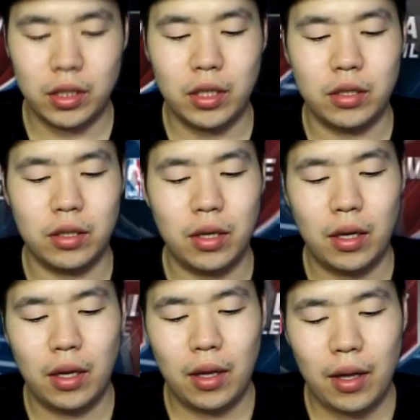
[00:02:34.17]
Jeez,
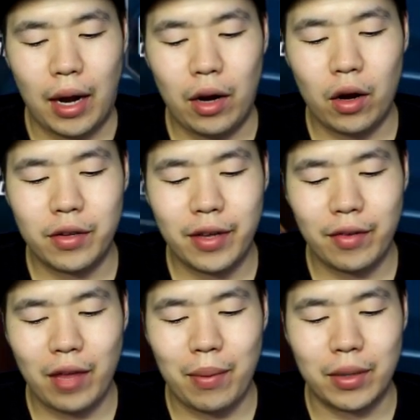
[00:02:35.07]
I know how to say
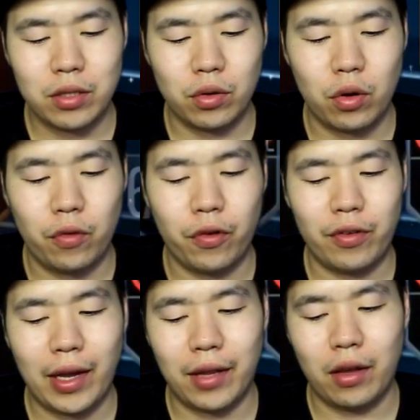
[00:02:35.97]
his name. I just don't know for
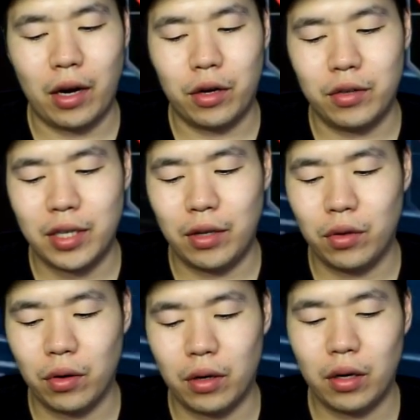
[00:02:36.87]
a second there. I couldn't say
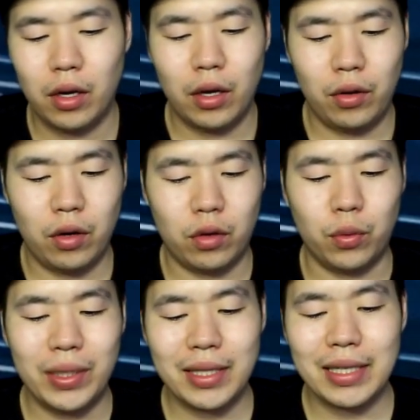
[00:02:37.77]
Dirk. Dirk
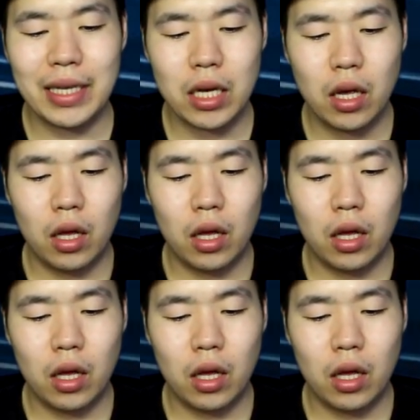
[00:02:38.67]
Nowitzki.